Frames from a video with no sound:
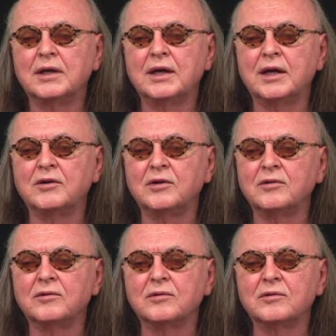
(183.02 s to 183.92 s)

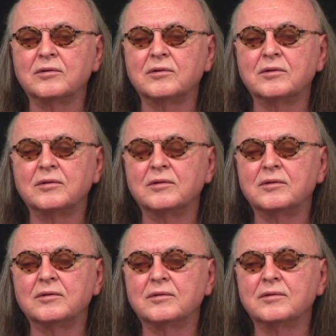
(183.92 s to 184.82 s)
And
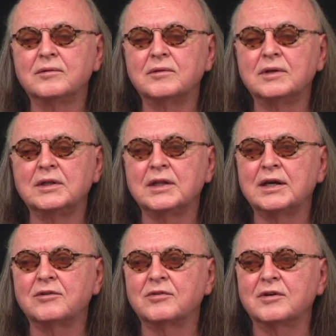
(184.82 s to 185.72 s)
in
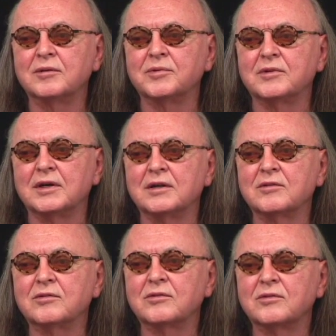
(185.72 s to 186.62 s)
that
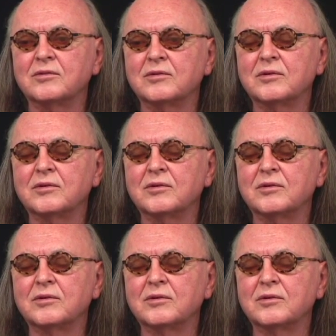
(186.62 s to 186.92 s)
circumstance,